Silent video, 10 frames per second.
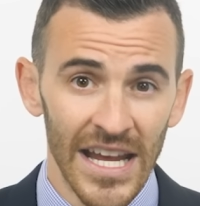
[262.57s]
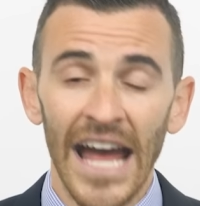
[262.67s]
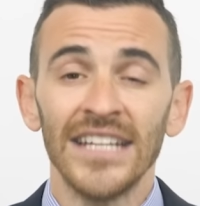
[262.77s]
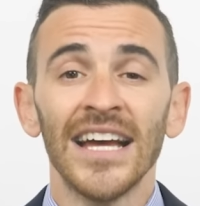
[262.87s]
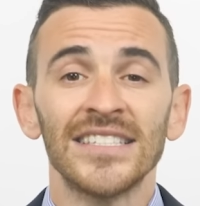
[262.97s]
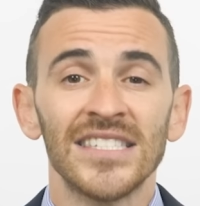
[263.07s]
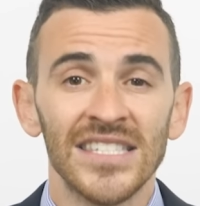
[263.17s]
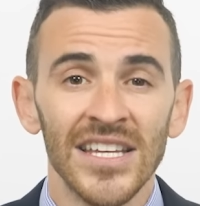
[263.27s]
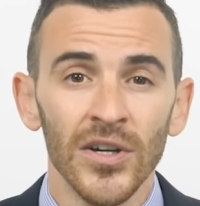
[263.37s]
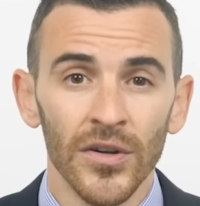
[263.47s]
and yet
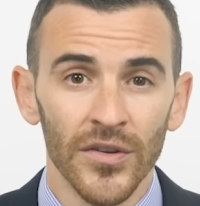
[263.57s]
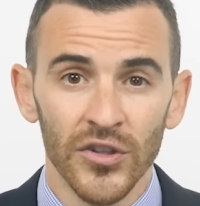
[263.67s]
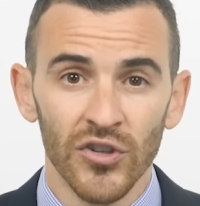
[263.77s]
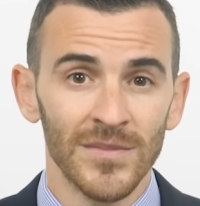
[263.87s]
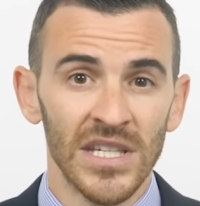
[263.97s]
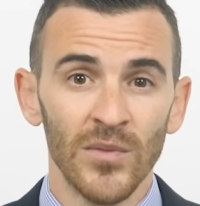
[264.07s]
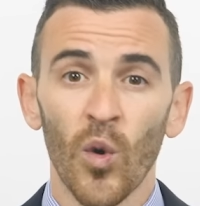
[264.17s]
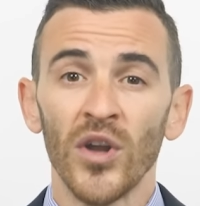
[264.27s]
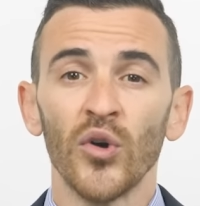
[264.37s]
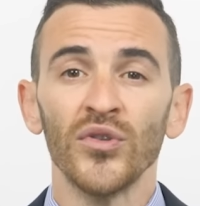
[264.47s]
still, the Trump team
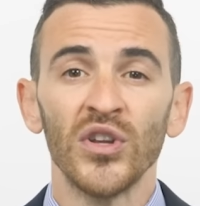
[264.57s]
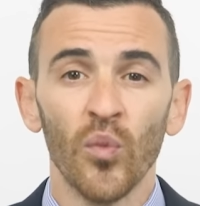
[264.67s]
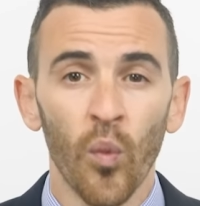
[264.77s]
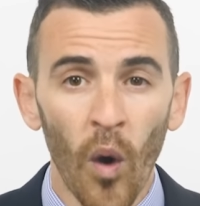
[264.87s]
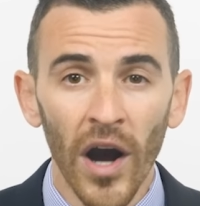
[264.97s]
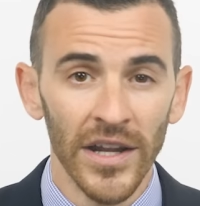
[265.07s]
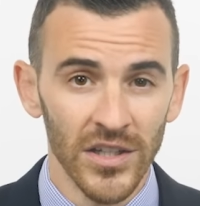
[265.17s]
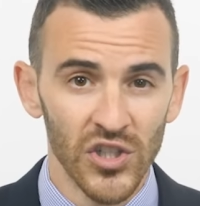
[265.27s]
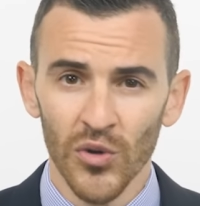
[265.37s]
won only one,